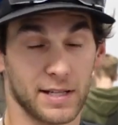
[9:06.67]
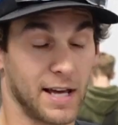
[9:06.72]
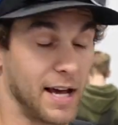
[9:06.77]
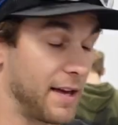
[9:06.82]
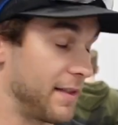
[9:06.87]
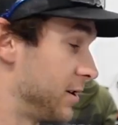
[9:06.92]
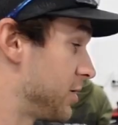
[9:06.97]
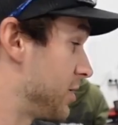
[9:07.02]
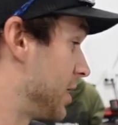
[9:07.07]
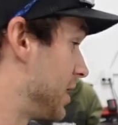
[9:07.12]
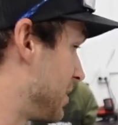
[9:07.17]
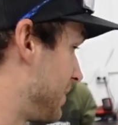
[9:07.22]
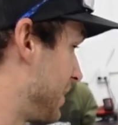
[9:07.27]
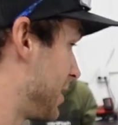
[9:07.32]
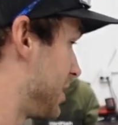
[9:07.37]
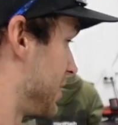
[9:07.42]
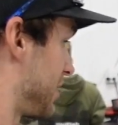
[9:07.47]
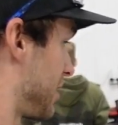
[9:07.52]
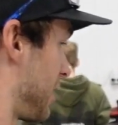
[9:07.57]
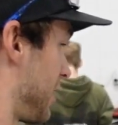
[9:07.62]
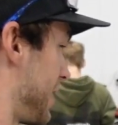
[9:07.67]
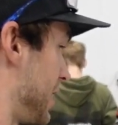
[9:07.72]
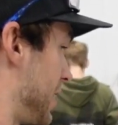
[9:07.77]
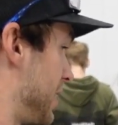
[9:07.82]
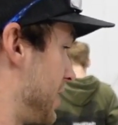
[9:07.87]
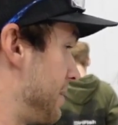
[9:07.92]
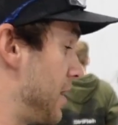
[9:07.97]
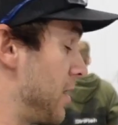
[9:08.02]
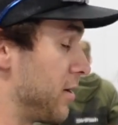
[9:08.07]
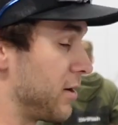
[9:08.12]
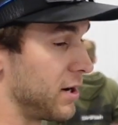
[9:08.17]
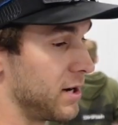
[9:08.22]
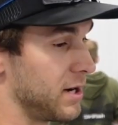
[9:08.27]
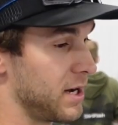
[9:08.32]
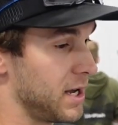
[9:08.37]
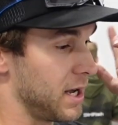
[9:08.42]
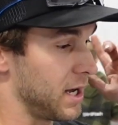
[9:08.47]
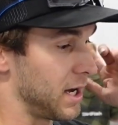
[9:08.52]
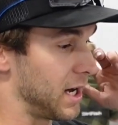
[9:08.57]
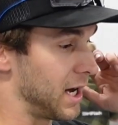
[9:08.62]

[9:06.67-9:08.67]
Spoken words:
that and the transmission's already on the motor,